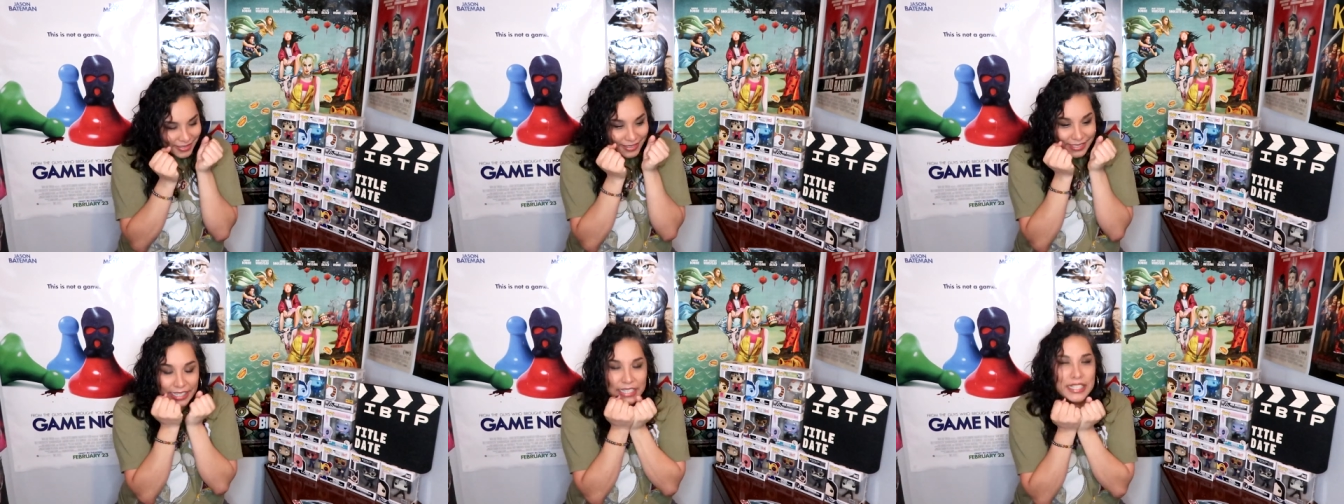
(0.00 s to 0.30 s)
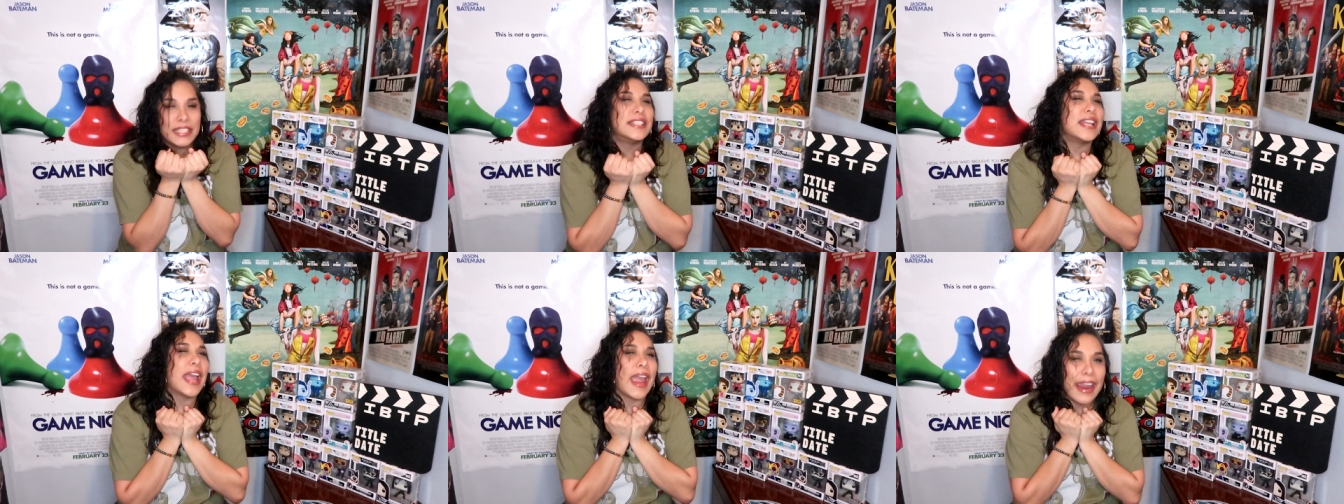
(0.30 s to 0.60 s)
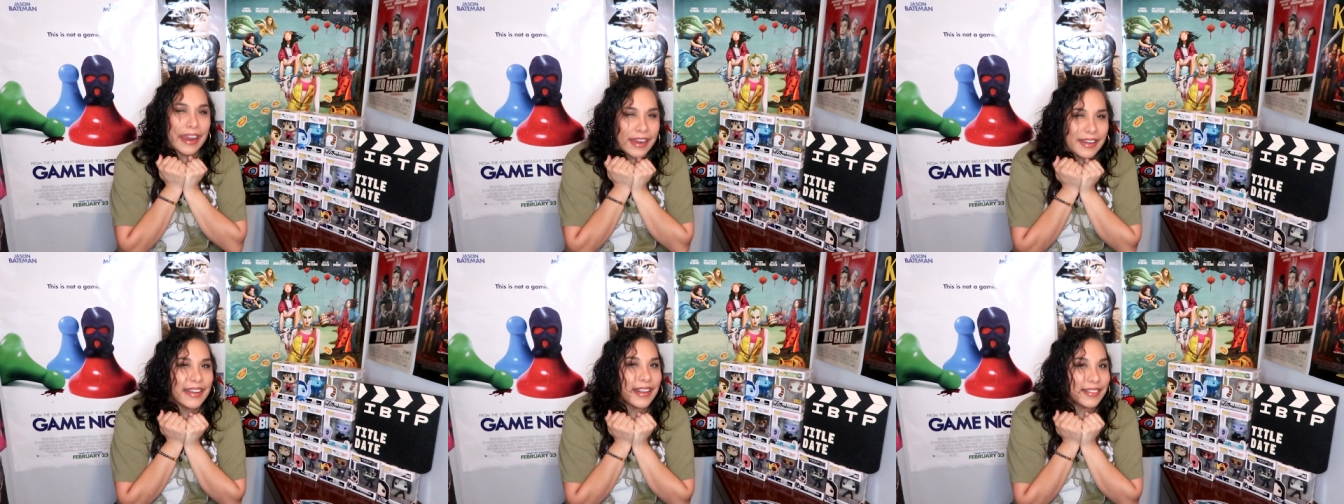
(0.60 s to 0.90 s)

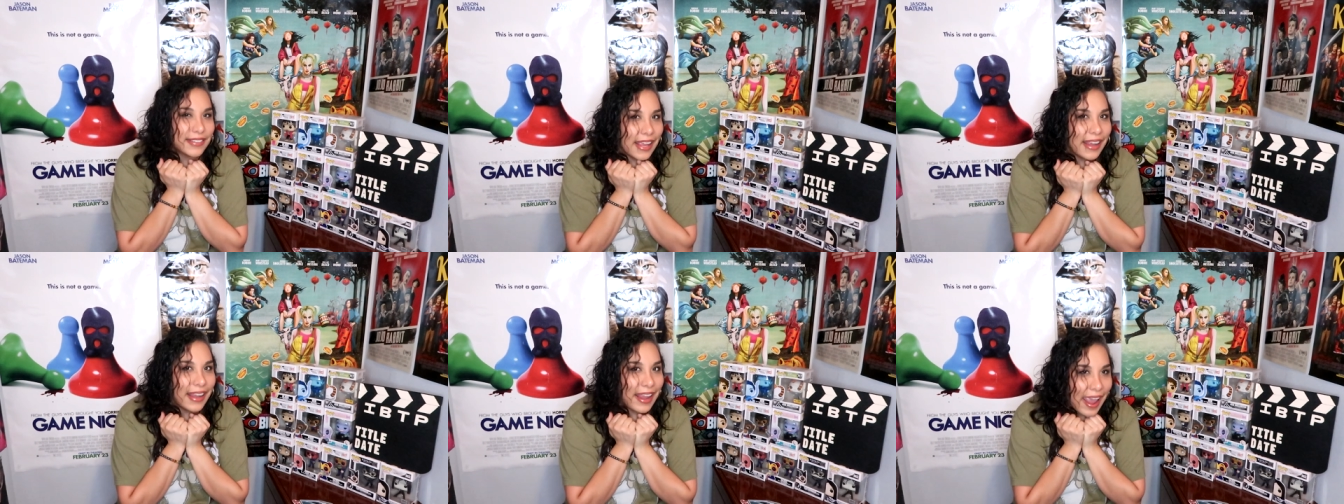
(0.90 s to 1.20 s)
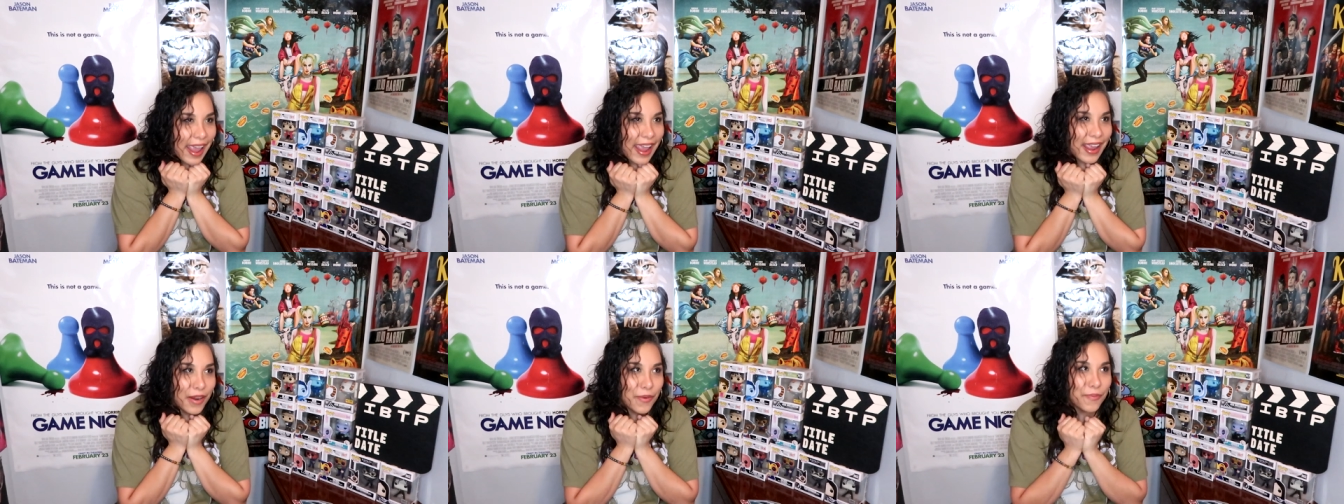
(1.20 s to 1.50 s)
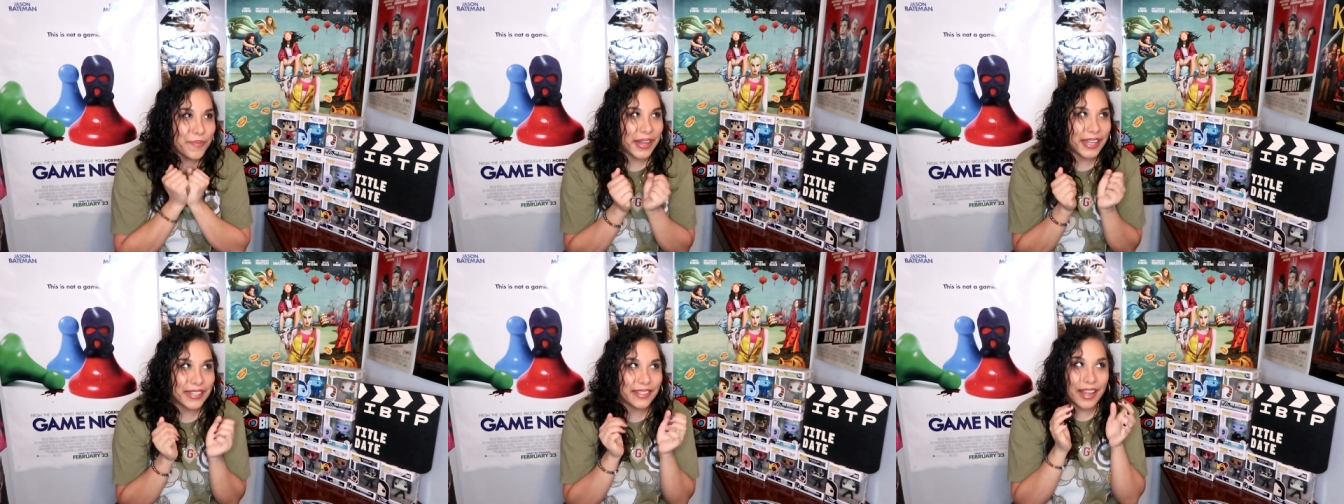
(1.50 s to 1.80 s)
contained as I
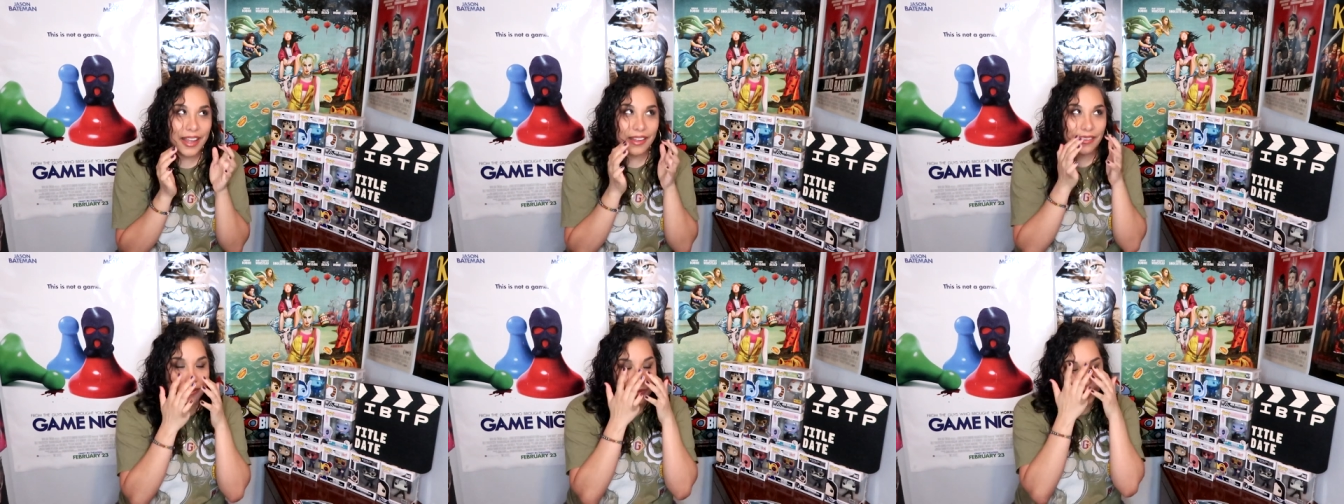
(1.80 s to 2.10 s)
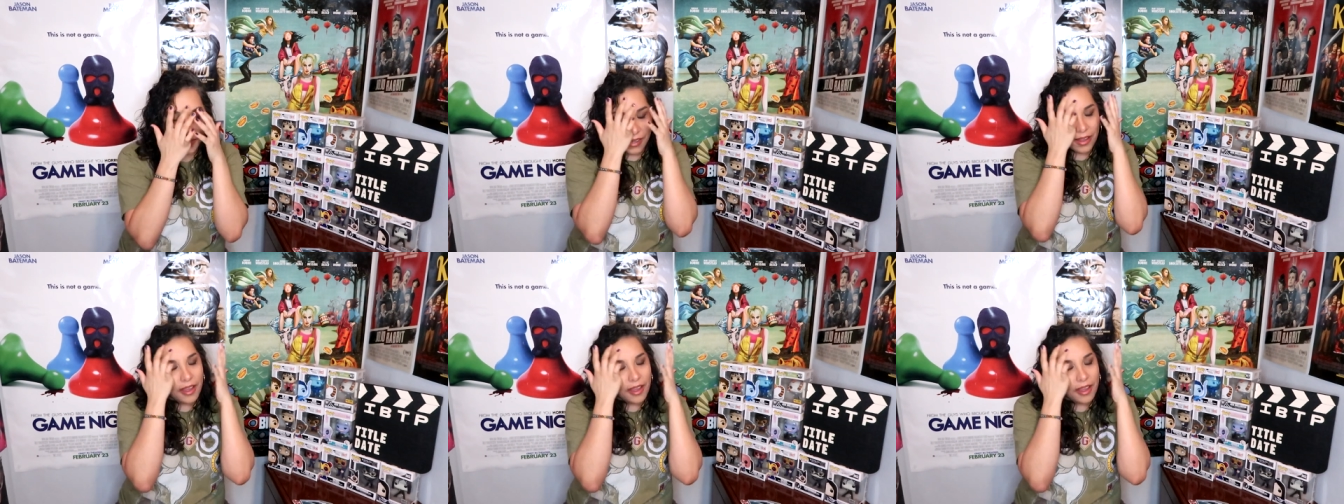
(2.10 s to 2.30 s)
can because